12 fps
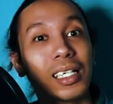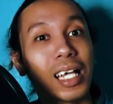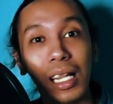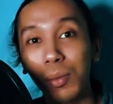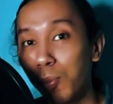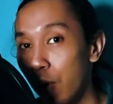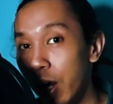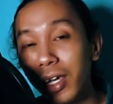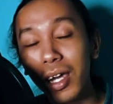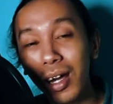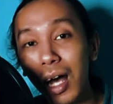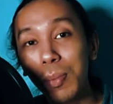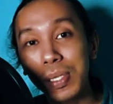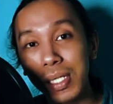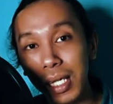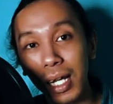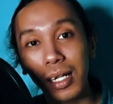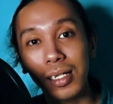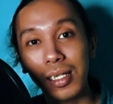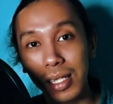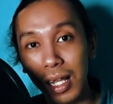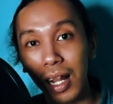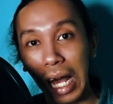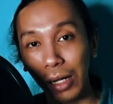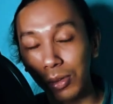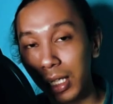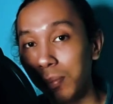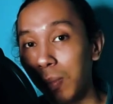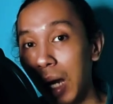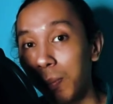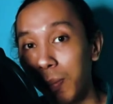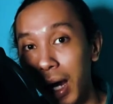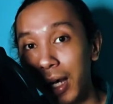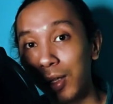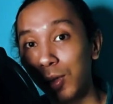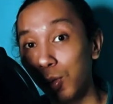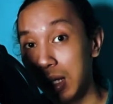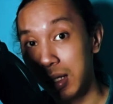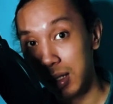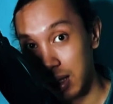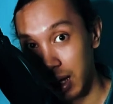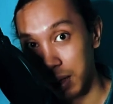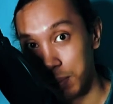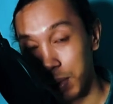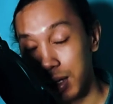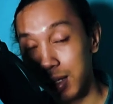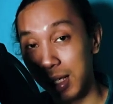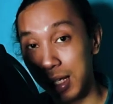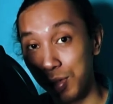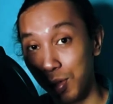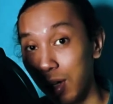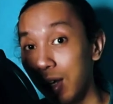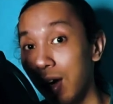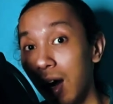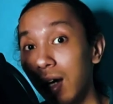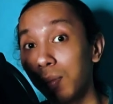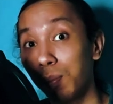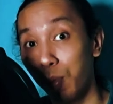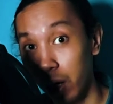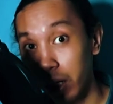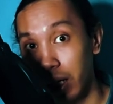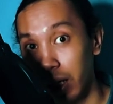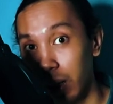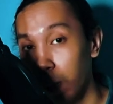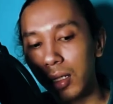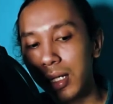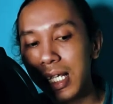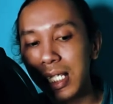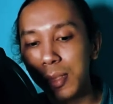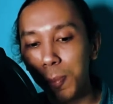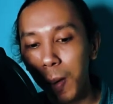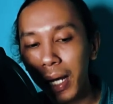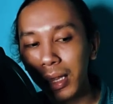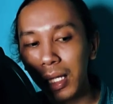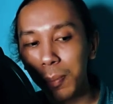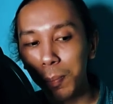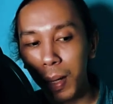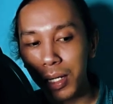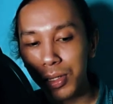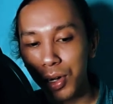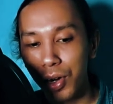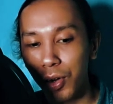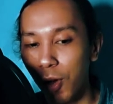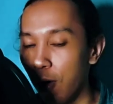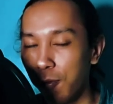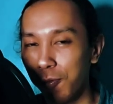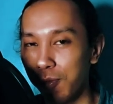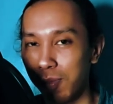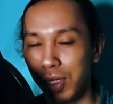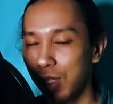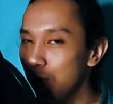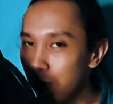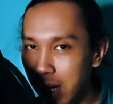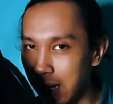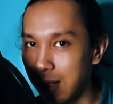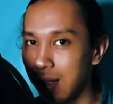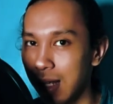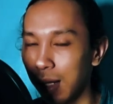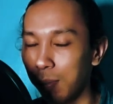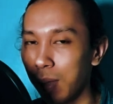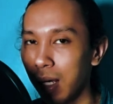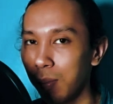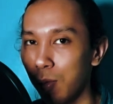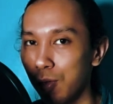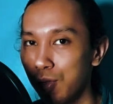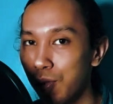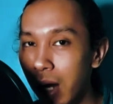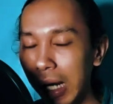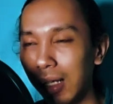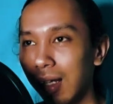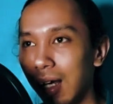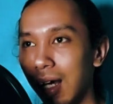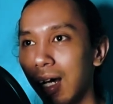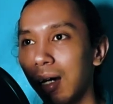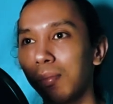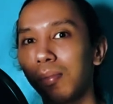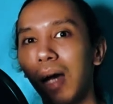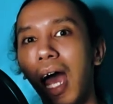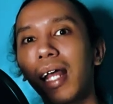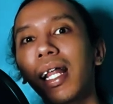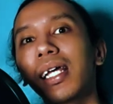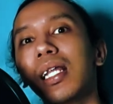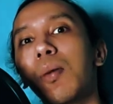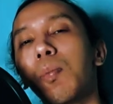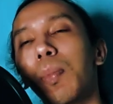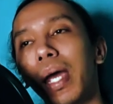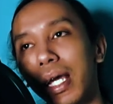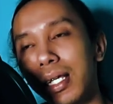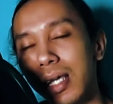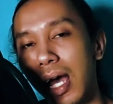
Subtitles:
That breaking up scene still haunting my mind to this day because it's really heartbreaking. Despite the pattern of students that being portrayed, I like the pace.